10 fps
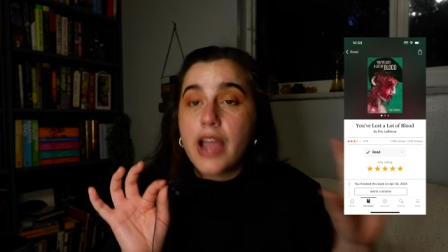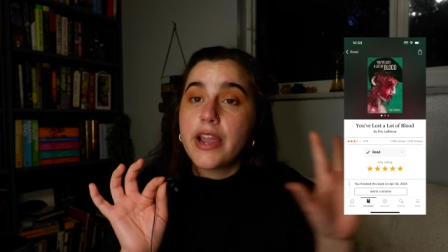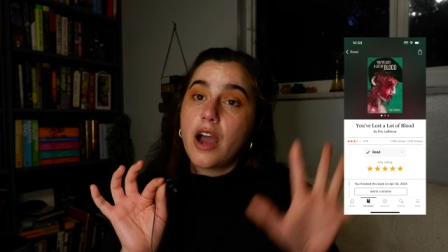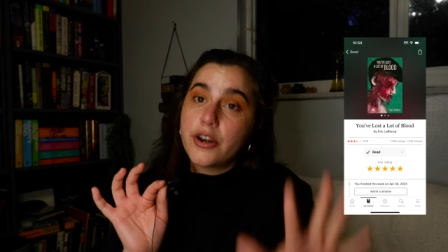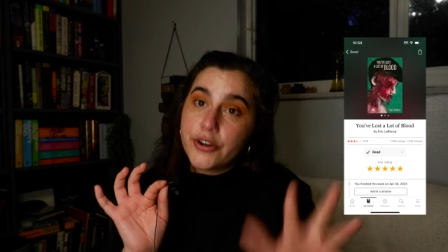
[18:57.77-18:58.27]

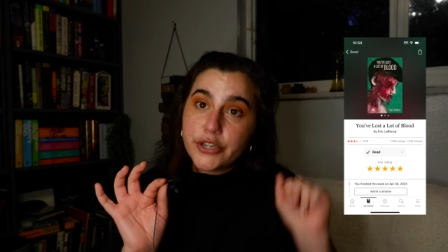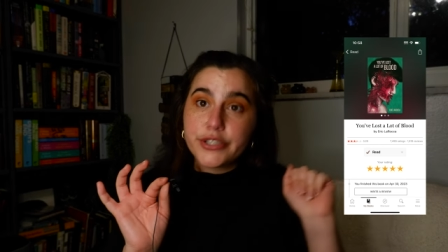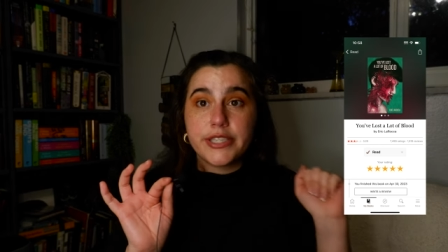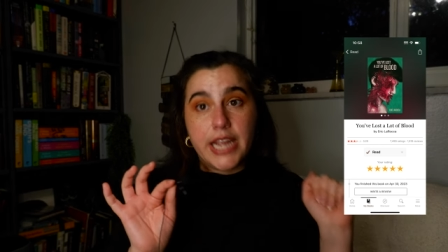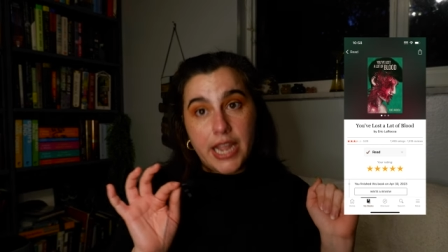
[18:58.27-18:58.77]
I
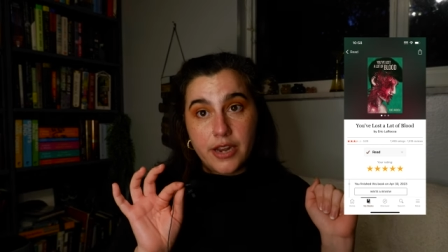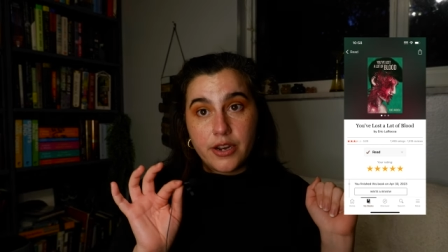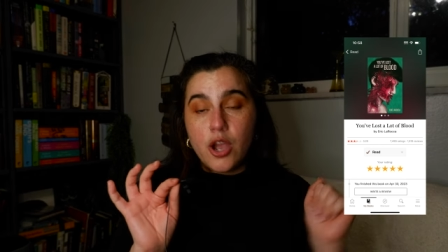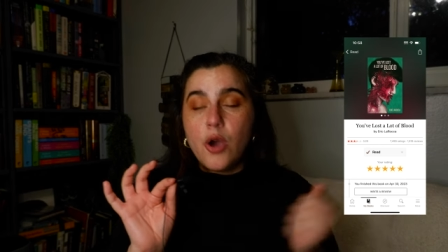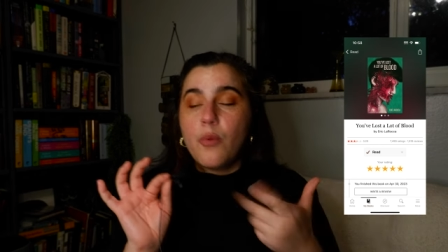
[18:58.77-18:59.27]

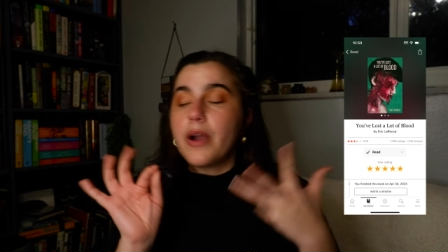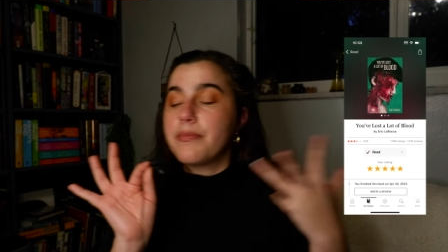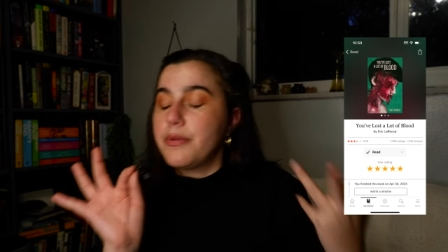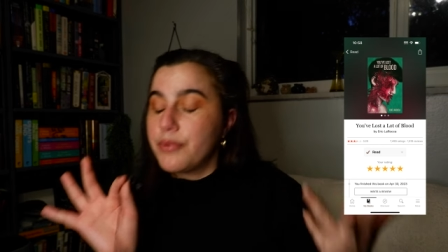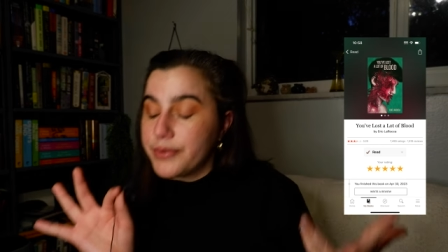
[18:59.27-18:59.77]
understand
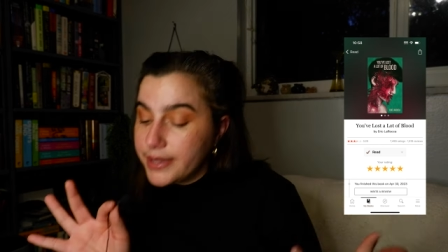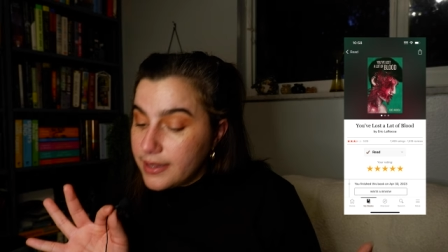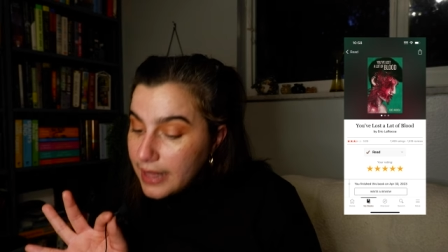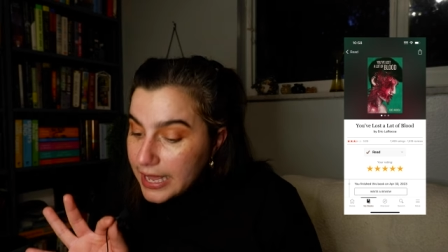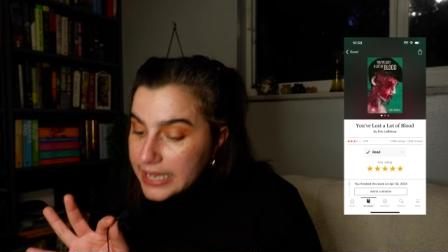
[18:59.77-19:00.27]
why people
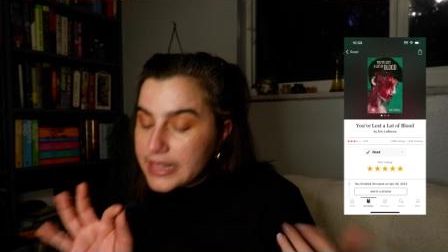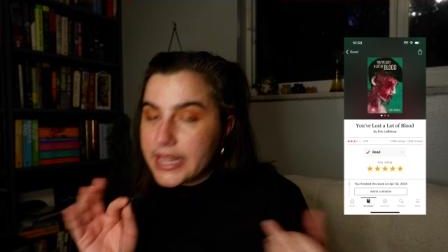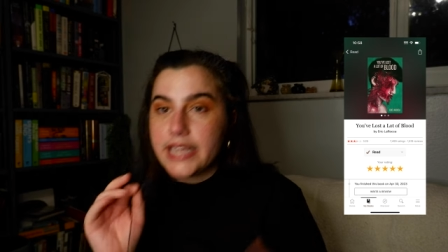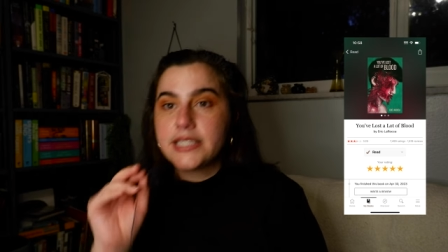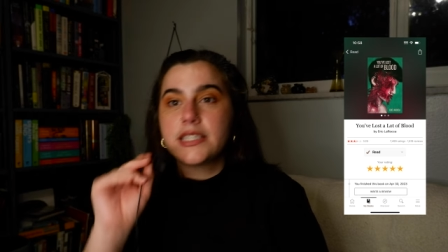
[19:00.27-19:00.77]
wouldn't like
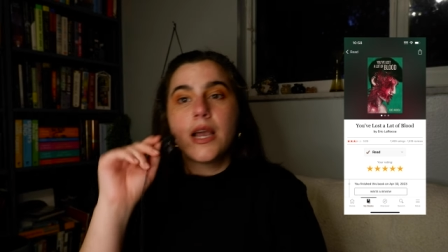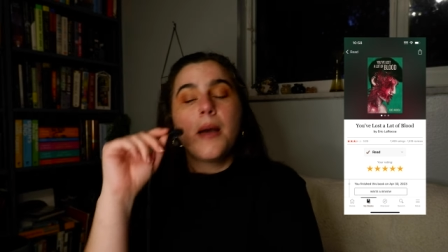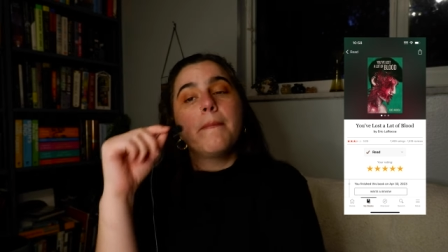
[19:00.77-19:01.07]
this,